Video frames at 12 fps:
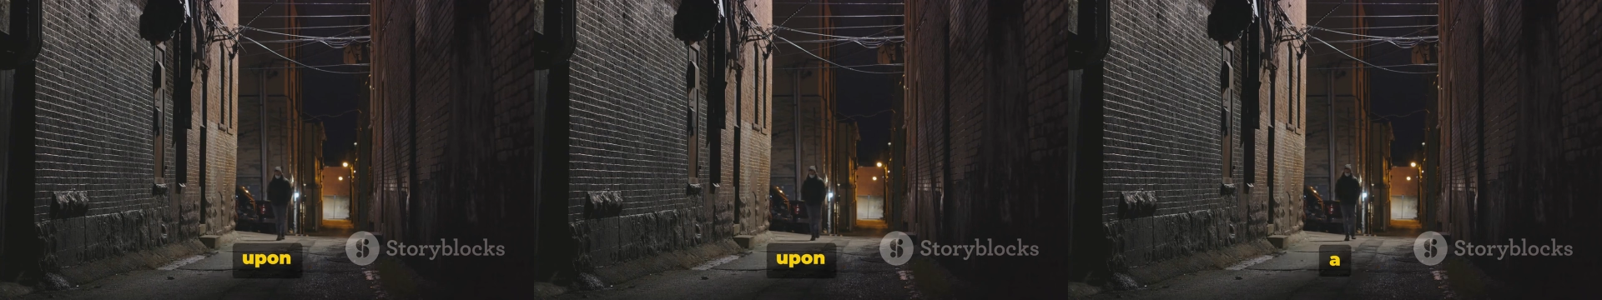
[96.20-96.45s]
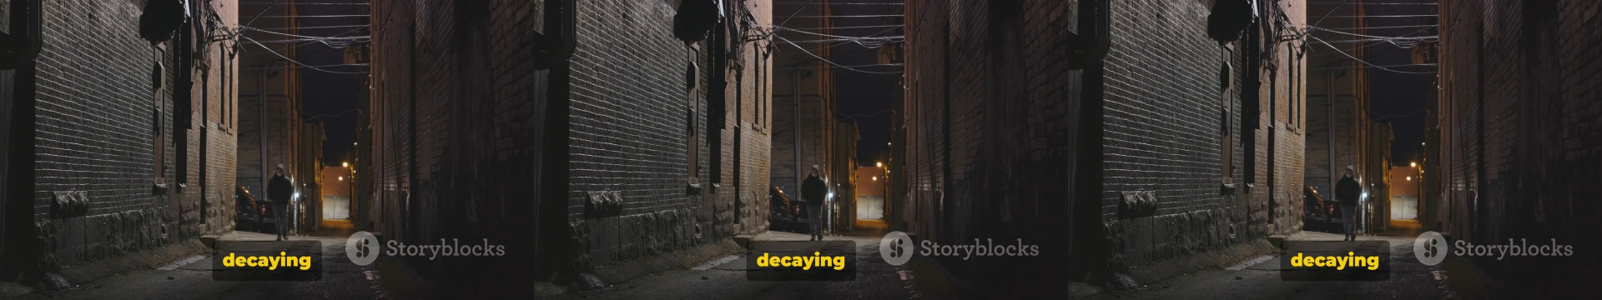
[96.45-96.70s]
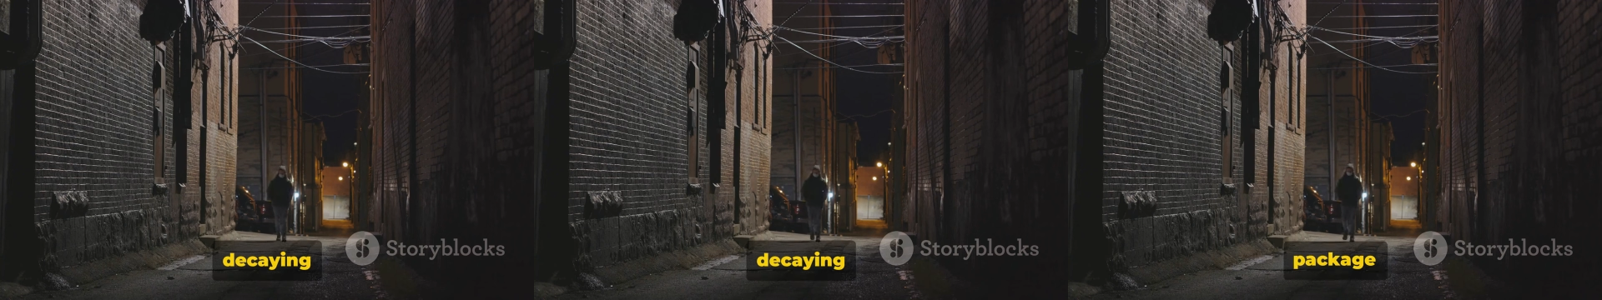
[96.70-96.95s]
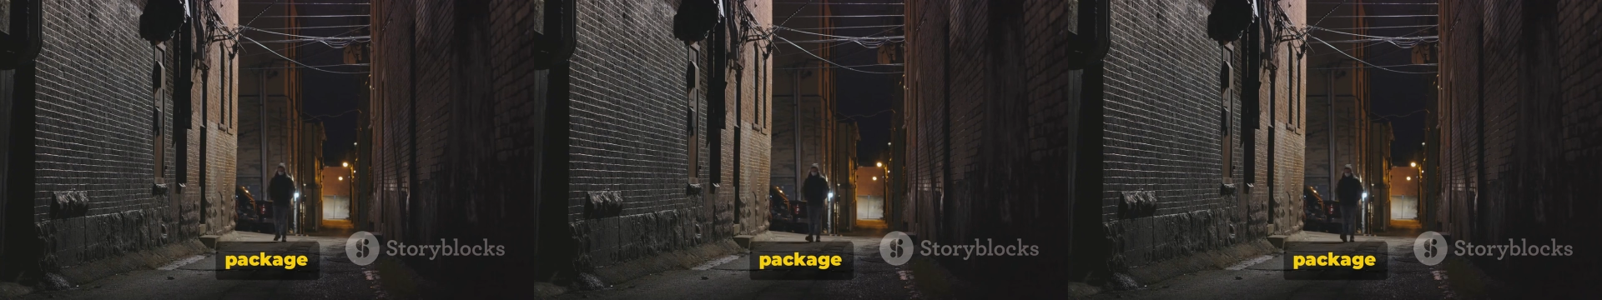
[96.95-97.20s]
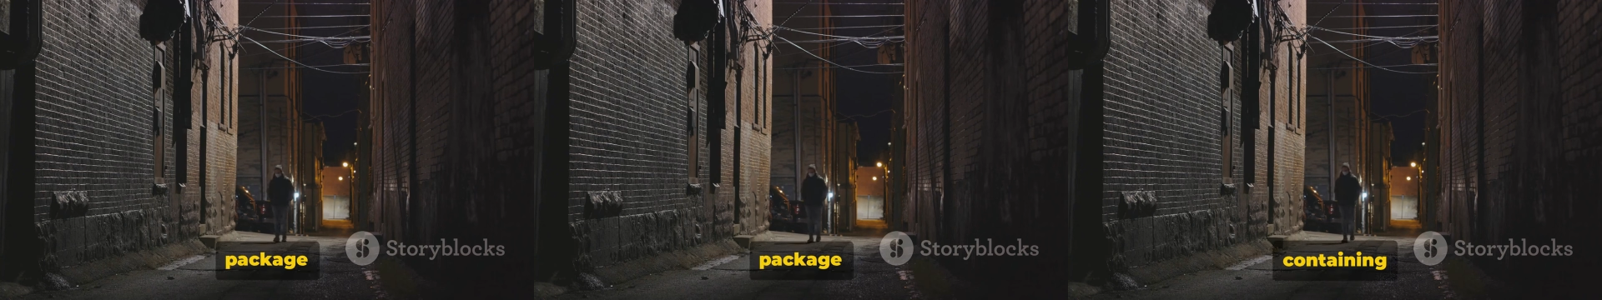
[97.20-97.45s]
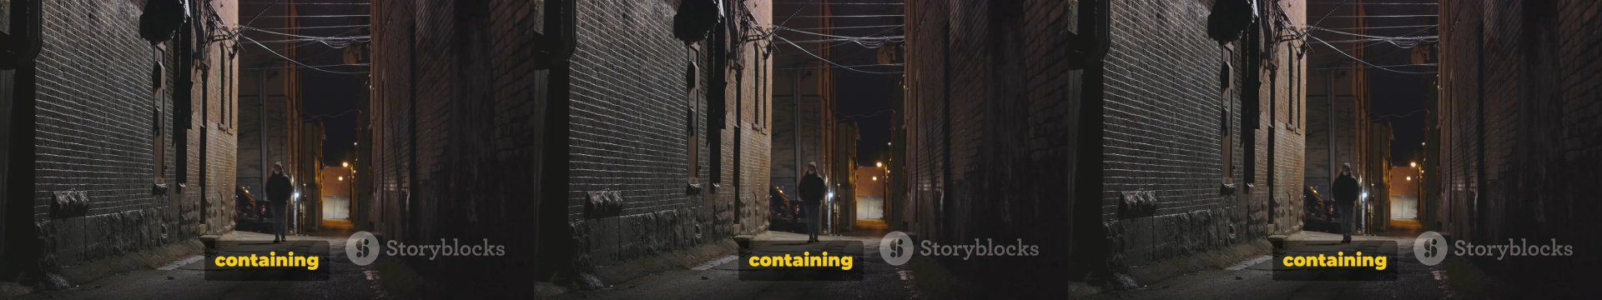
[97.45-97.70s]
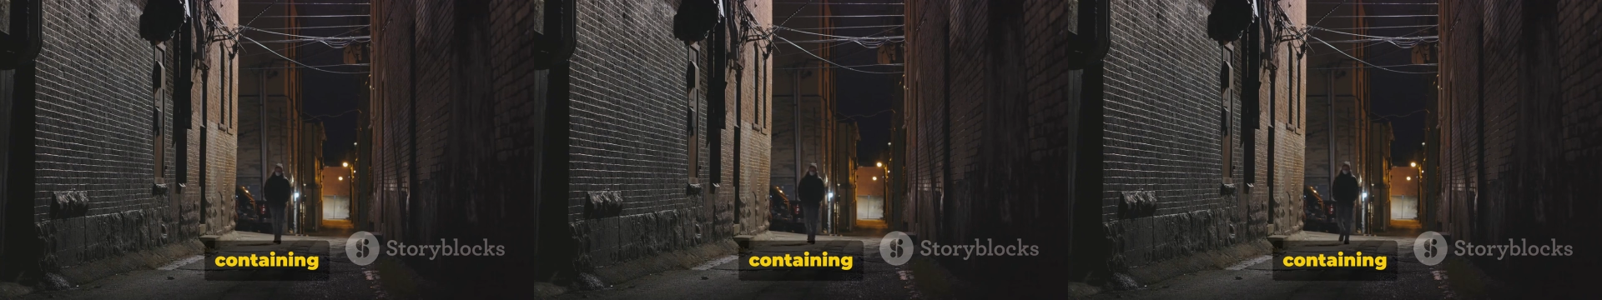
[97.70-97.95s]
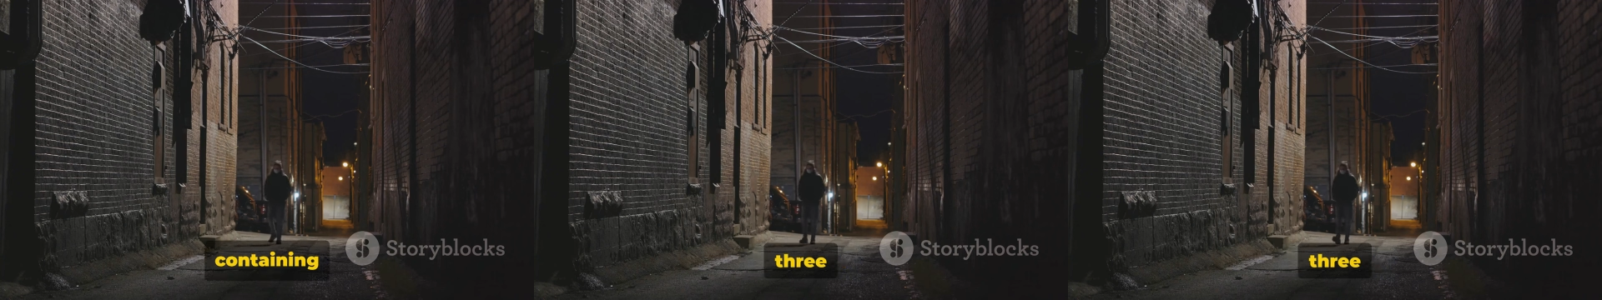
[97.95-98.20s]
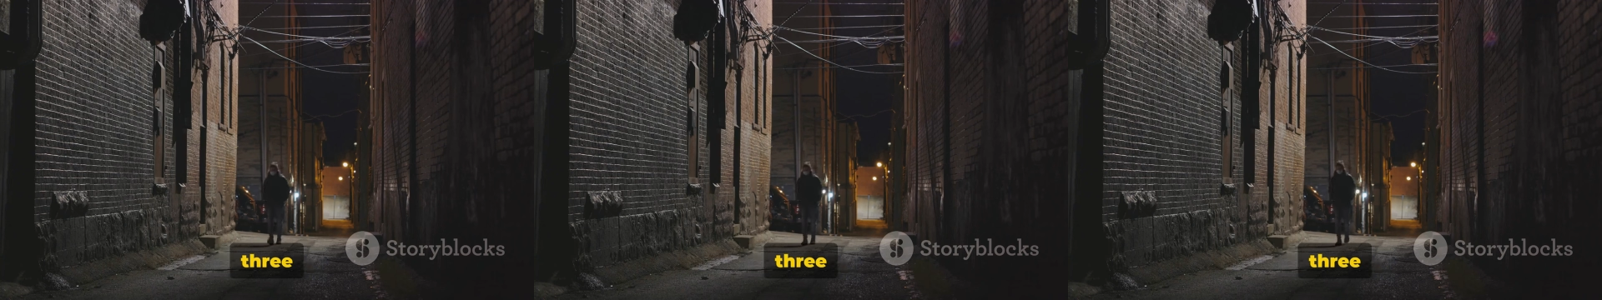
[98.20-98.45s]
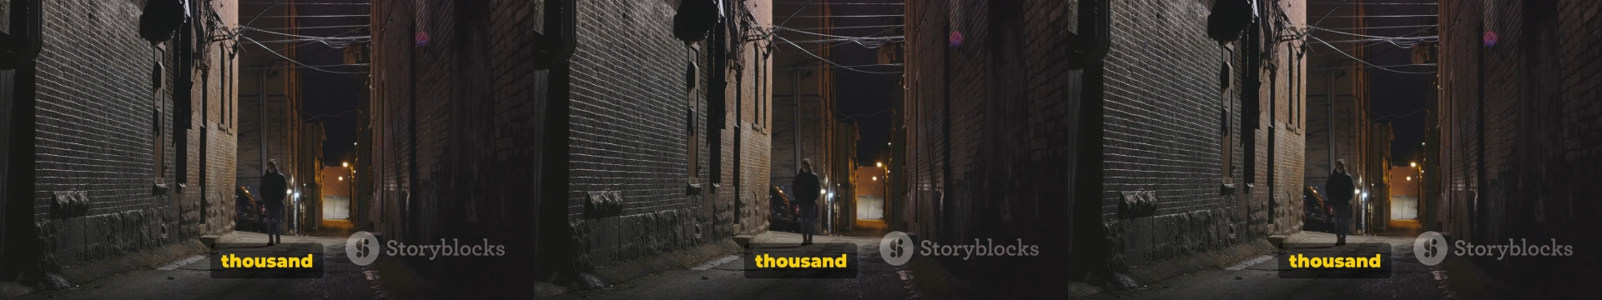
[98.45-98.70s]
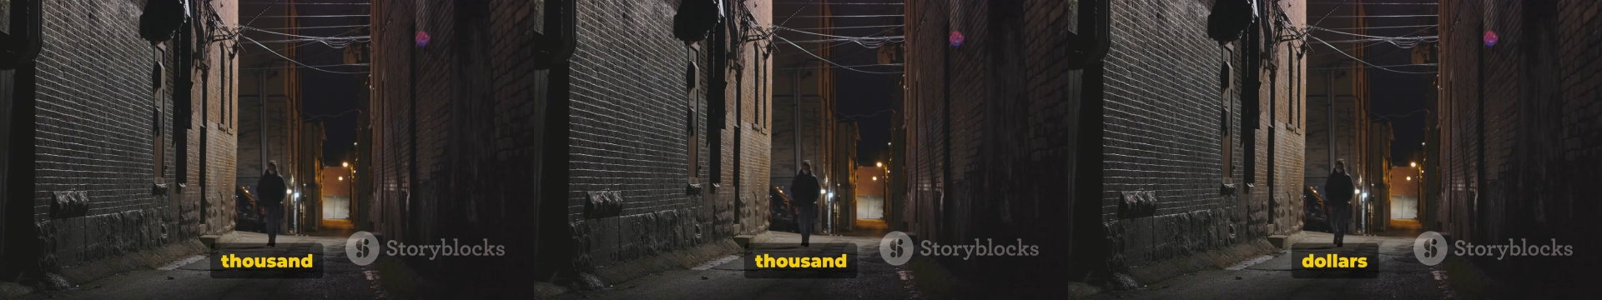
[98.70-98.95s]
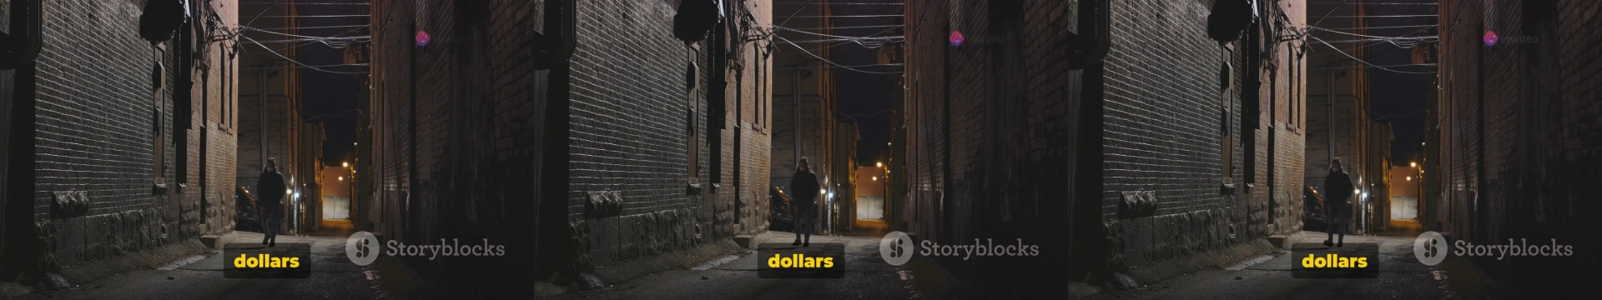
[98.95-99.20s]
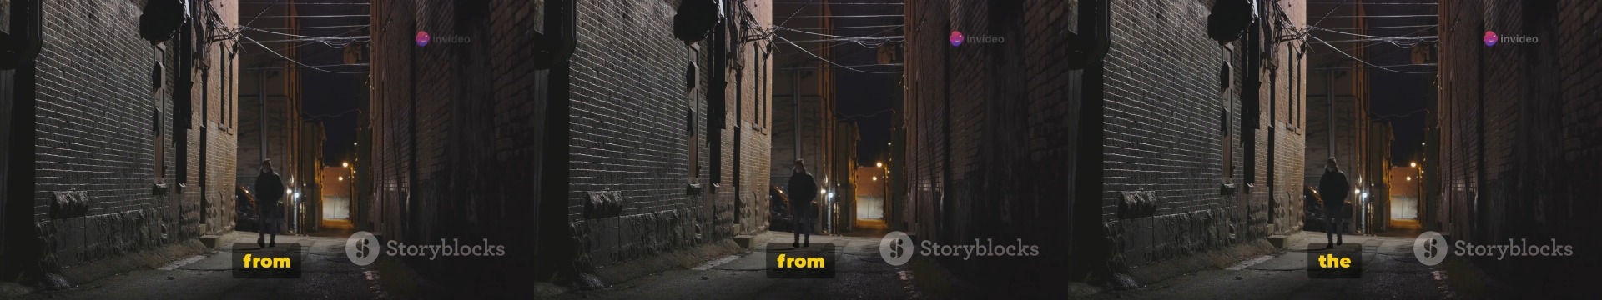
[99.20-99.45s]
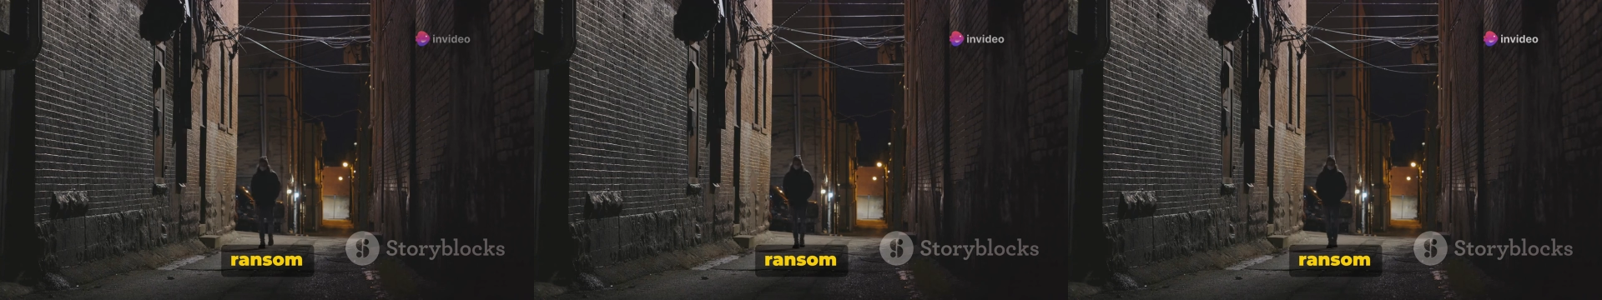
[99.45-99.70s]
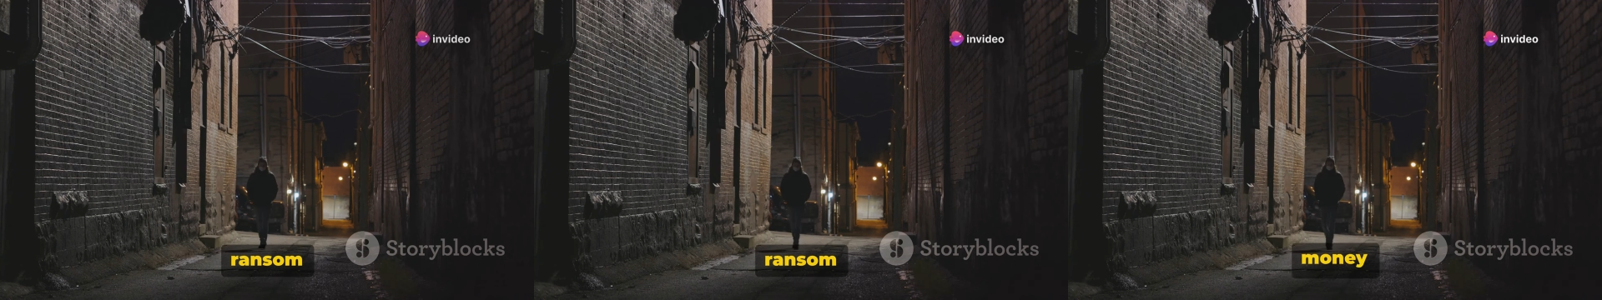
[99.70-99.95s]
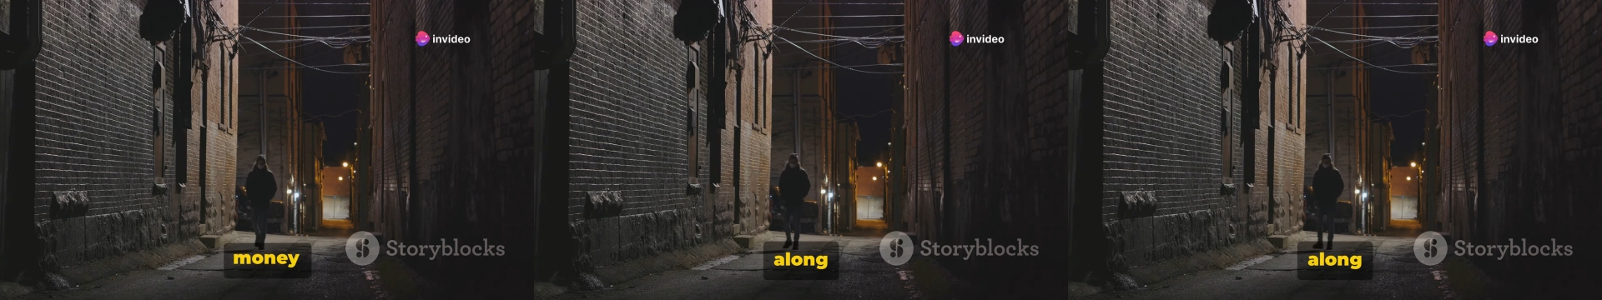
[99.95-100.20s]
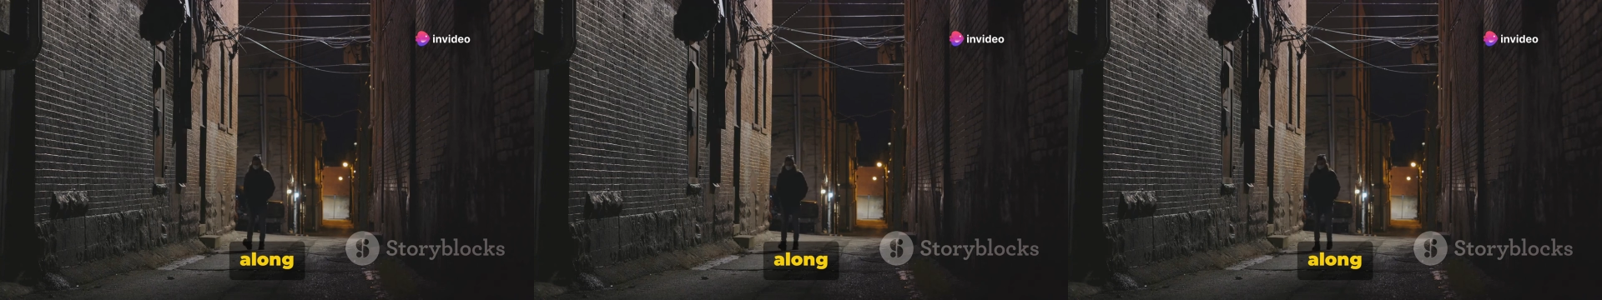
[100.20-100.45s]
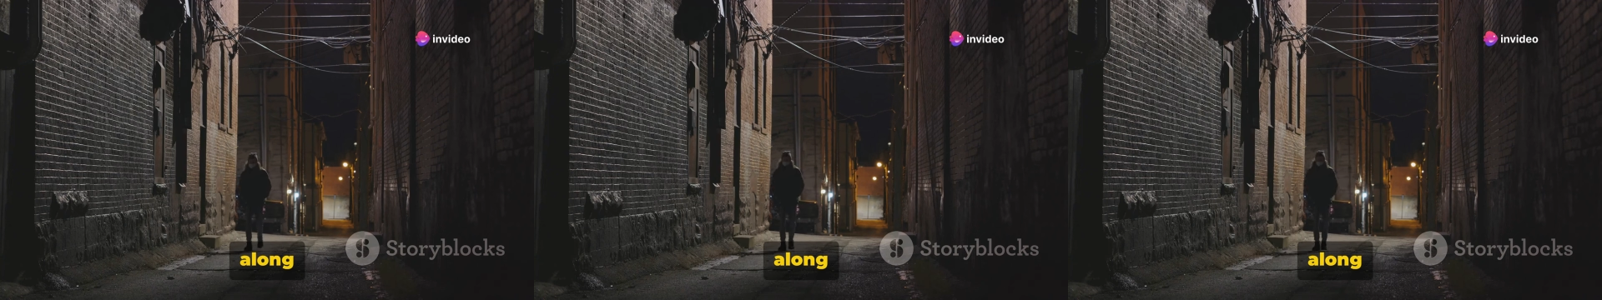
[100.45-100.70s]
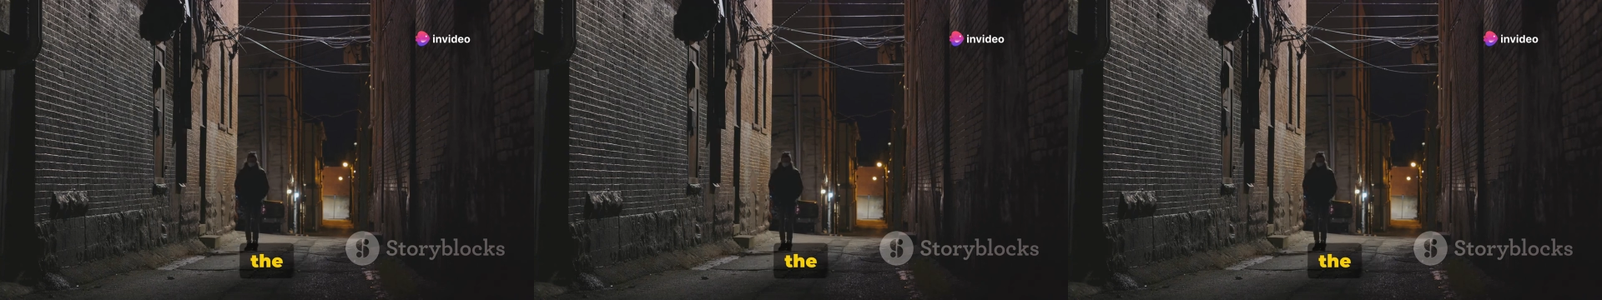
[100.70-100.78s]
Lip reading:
No face is visible, so there are no lips to read.